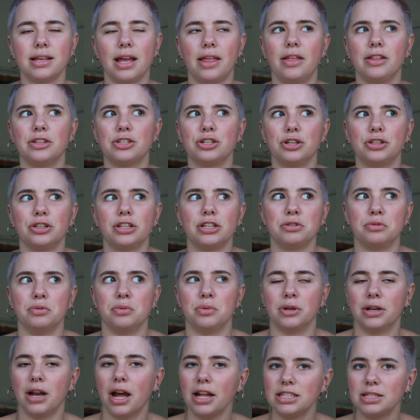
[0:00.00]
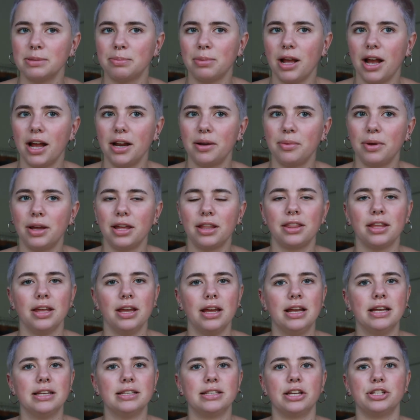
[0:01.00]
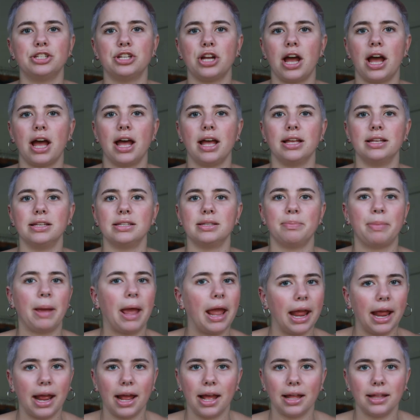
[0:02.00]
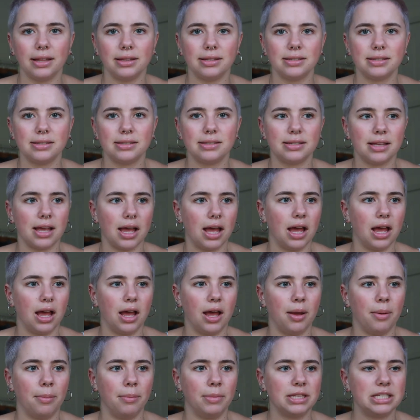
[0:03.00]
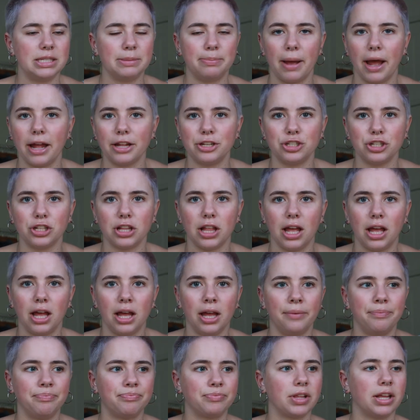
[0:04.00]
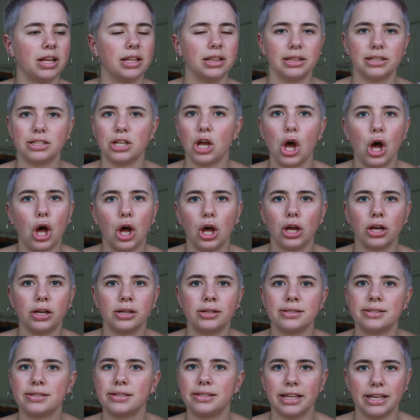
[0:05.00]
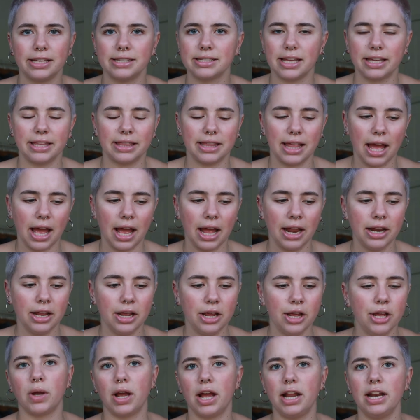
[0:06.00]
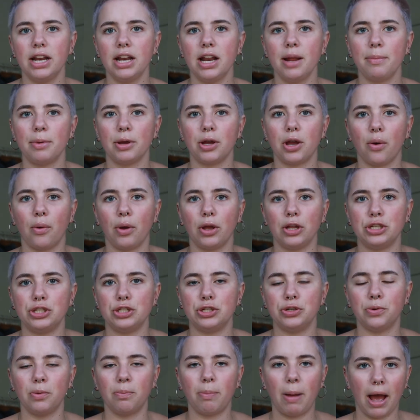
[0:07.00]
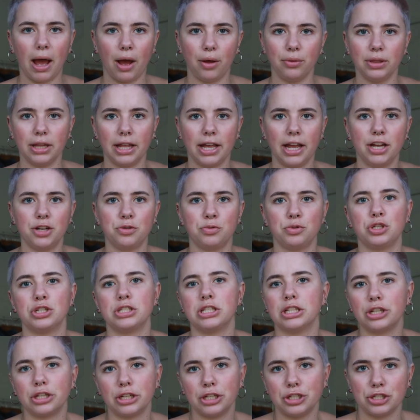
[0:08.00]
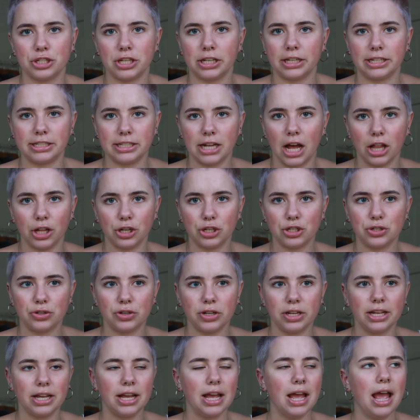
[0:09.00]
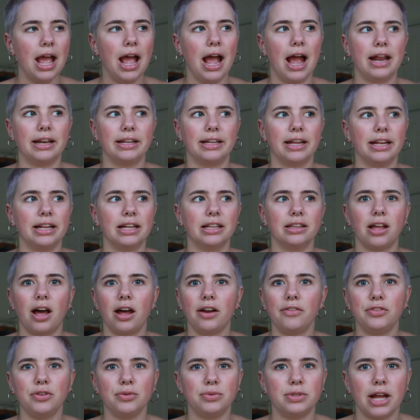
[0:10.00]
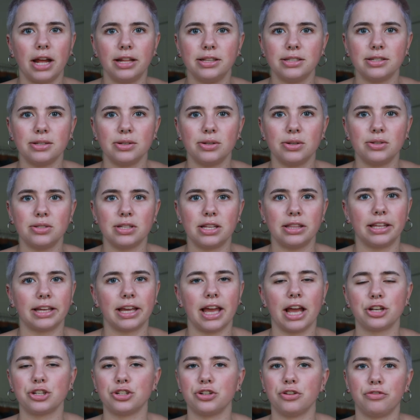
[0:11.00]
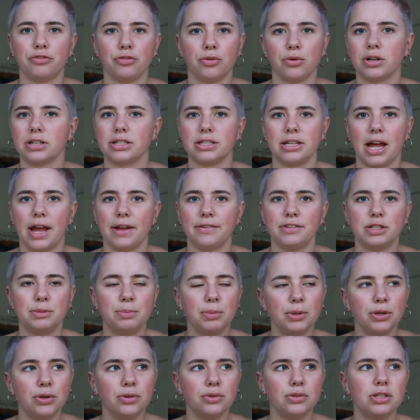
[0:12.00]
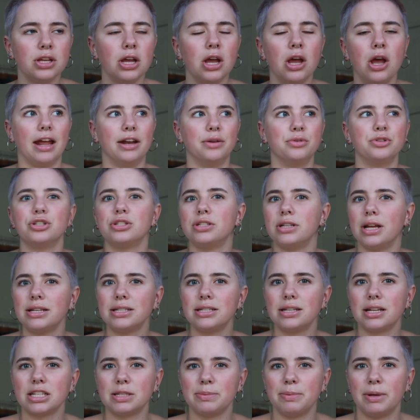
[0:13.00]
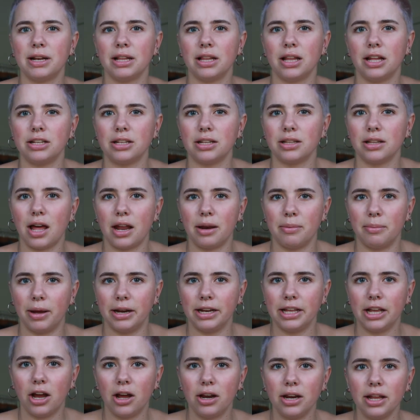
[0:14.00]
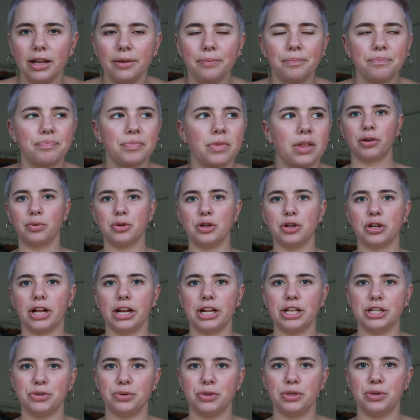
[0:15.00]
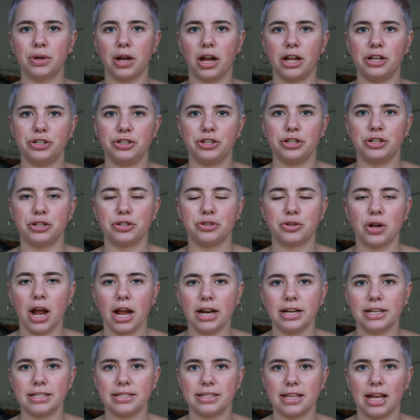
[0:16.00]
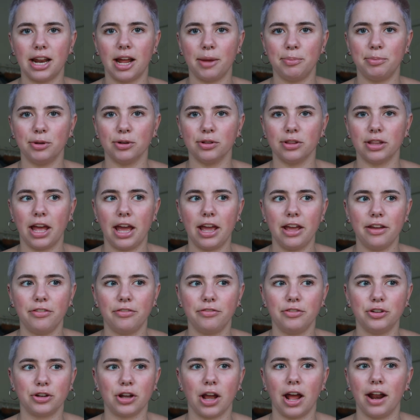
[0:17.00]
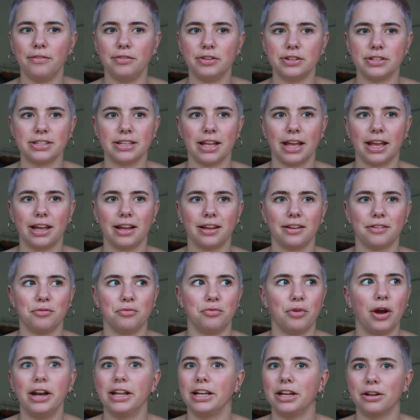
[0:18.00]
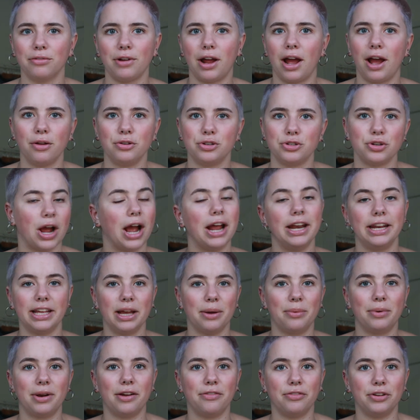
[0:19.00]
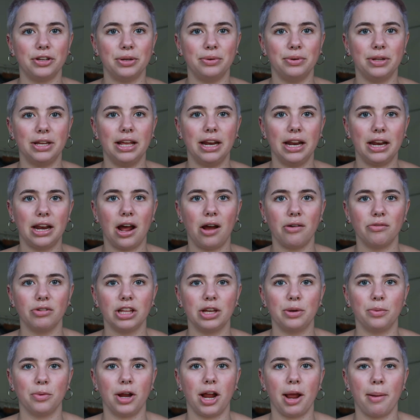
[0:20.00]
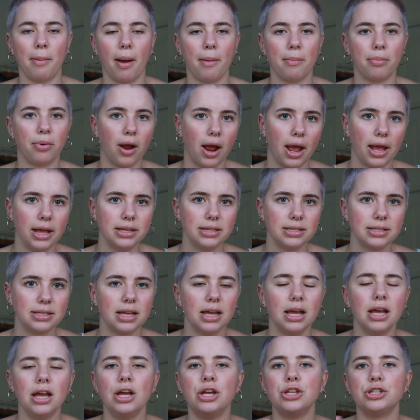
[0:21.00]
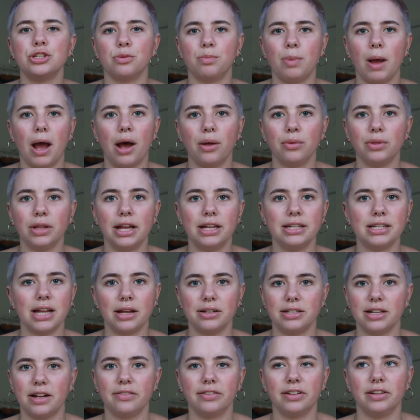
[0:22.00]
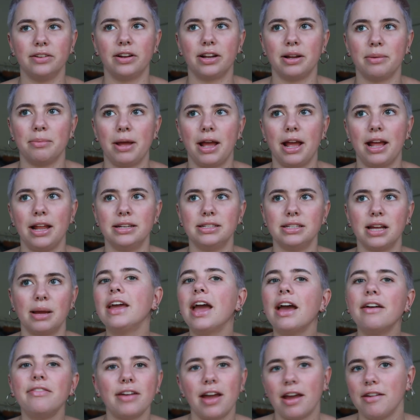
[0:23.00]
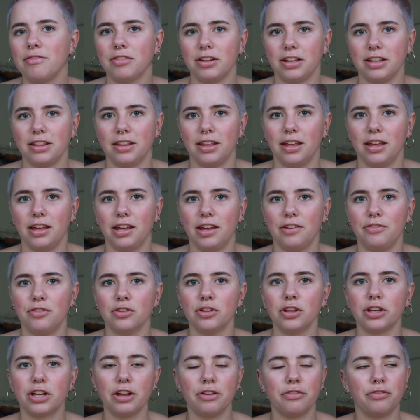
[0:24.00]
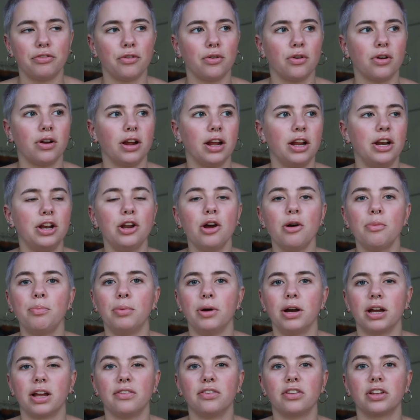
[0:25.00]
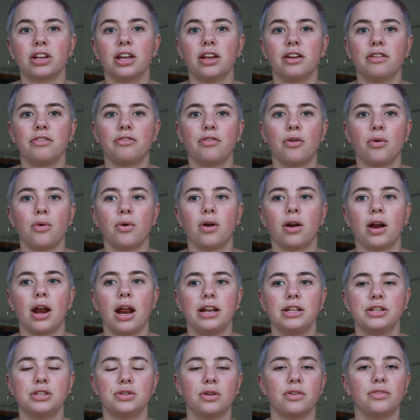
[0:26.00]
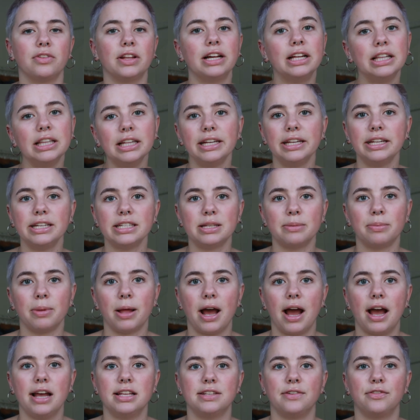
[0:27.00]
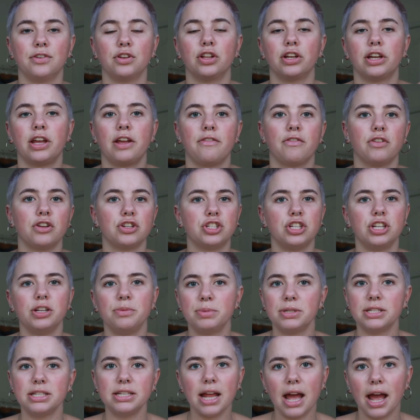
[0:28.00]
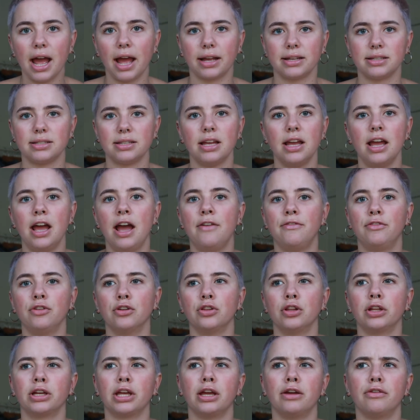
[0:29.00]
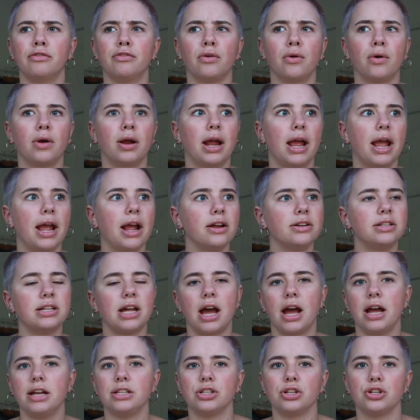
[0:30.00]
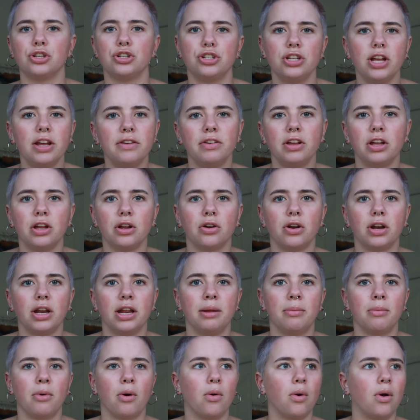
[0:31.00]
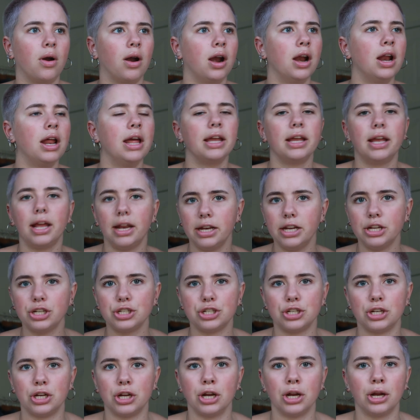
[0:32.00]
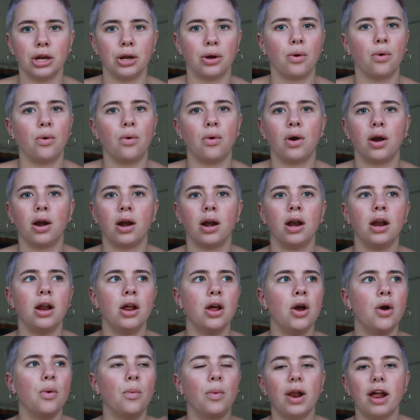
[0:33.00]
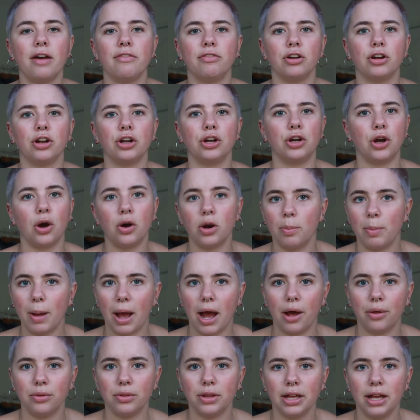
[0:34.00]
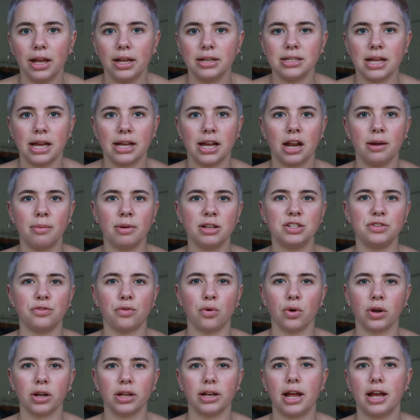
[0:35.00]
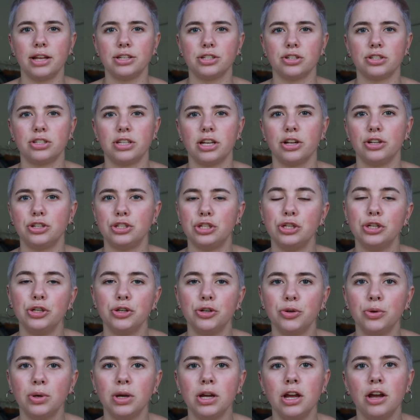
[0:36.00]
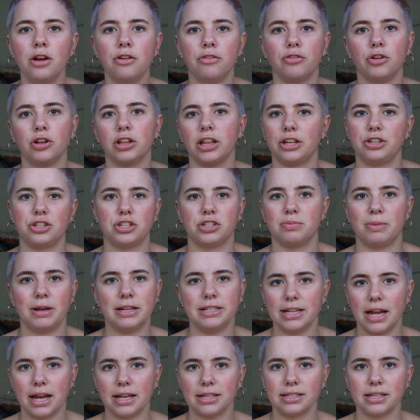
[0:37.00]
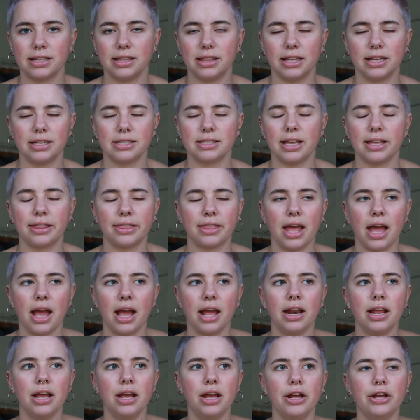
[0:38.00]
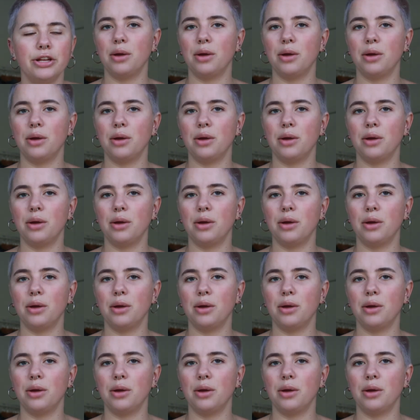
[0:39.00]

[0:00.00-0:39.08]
And then certain things we were not supplied with, such as pans, spatula, tongs, things like that. So I ended up going to Poundland, which is literally just like a Dollar Tree, and getting a lot of utensils and like extra forks, knives, spoons. And it was just nice to not spend a lot of money on it. Like when you're getting to a new country and you're trying to set up your life, you're kind of just like running around trying to get whatever you need and not really worrying about price. So Poundland, I definitely recommend. They have everything. If you're looking for a notebook, if you're looking for any sort of like cleaning supplies, if you're looking for cheap snacks, if you're looking for hair ties or shaving cream or conditioner or whatever, go to Poundland. I got a bunch of organizers there too for like just my desk and things like that.